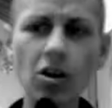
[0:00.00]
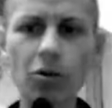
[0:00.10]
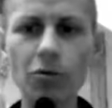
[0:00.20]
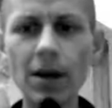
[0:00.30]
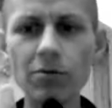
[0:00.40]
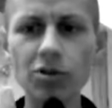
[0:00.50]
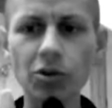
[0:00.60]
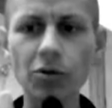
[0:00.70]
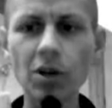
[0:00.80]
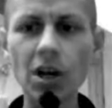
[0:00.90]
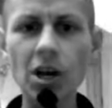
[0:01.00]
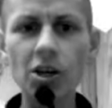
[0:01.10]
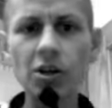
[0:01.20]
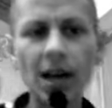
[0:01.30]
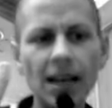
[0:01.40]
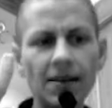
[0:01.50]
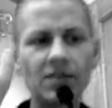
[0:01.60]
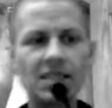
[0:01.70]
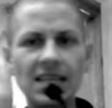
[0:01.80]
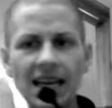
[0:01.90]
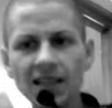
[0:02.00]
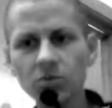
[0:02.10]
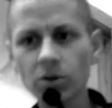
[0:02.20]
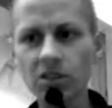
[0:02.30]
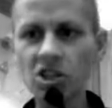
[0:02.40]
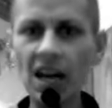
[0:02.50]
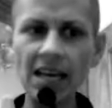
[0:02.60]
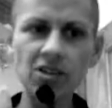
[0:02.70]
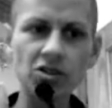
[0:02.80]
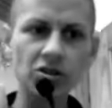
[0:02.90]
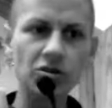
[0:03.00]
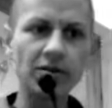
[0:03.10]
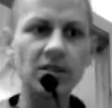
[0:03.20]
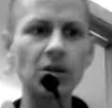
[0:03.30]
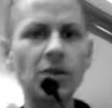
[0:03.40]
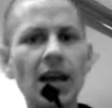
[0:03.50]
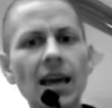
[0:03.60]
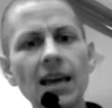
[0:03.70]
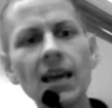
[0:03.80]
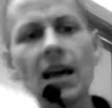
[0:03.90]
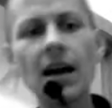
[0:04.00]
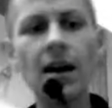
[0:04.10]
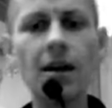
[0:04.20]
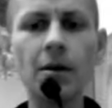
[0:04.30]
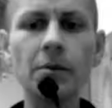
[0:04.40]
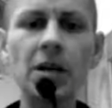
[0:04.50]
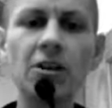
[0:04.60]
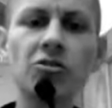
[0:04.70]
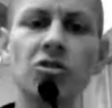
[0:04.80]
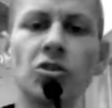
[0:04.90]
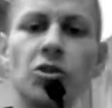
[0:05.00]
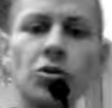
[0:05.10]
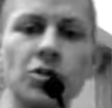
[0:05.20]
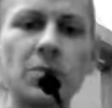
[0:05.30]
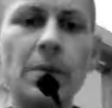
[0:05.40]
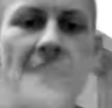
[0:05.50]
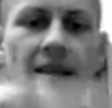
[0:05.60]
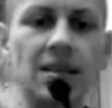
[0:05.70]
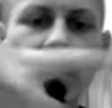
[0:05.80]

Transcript: all around you, you kind of have to dance with the changes, and you have to say, okay, um, here's the new space.